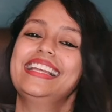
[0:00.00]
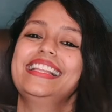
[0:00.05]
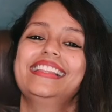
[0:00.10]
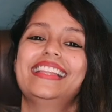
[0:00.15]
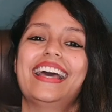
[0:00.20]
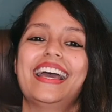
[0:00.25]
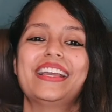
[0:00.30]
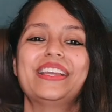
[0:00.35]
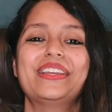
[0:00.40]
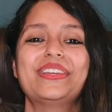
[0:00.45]

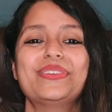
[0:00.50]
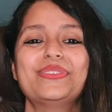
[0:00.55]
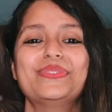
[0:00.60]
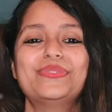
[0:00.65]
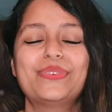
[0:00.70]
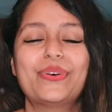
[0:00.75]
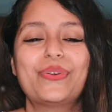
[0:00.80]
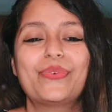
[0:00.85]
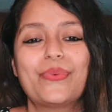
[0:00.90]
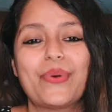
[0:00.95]
Thank you
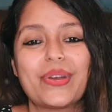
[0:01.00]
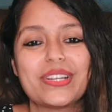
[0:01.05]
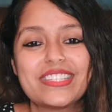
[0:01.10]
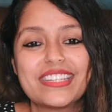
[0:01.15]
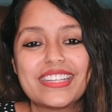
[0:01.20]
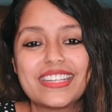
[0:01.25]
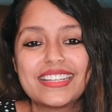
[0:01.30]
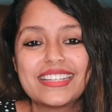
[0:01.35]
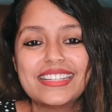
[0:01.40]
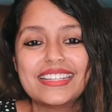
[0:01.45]
for
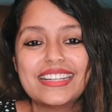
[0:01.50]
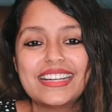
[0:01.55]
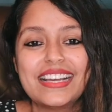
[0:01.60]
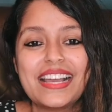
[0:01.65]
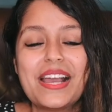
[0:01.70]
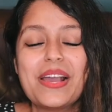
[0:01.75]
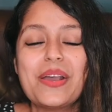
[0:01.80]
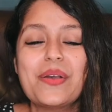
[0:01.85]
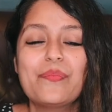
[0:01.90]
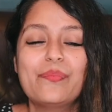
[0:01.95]
watching.
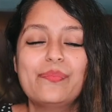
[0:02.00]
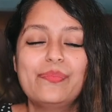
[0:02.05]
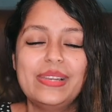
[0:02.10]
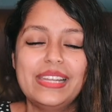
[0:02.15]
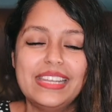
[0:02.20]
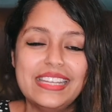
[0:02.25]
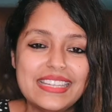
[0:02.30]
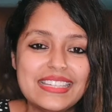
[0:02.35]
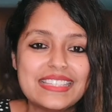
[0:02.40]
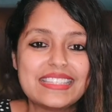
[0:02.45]

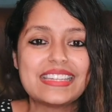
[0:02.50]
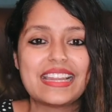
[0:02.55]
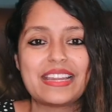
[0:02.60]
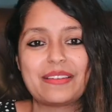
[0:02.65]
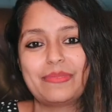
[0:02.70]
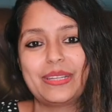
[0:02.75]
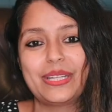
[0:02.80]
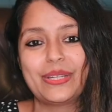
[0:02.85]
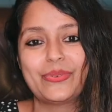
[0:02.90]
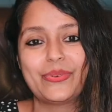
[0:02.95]
Please
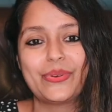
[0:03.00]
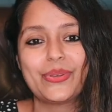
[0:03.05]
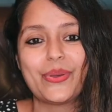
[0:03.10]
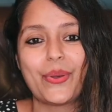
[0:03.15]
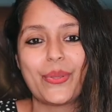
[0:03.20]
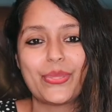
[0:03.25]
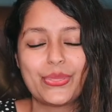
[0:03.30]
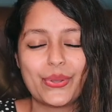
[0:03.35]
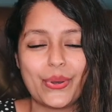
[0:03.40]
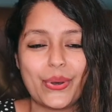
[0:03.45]
let me know
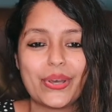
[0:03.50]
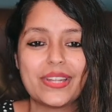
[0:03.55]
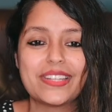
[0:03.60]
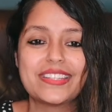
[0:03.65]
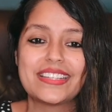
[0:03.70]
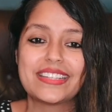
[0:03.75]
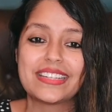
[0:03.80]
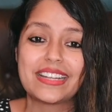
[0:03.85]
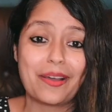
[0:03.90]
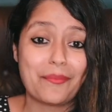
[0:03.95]
your
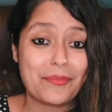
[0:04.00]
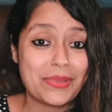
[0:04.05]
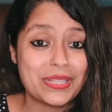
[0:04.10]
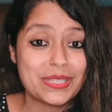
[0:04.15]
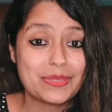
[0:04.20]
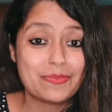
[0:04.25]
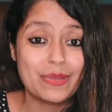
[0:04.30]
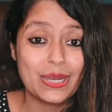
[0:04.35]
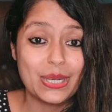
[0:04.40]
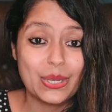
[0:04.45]
thoughts and
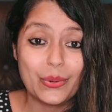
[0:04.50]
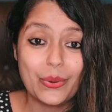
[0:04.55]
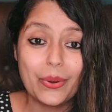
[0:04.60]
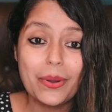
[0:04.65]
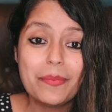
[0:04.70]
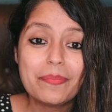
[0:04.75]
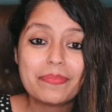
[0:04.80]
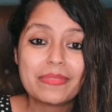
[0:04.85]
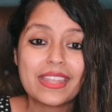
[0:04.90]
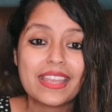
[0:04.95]
comments
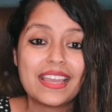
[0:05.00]
below.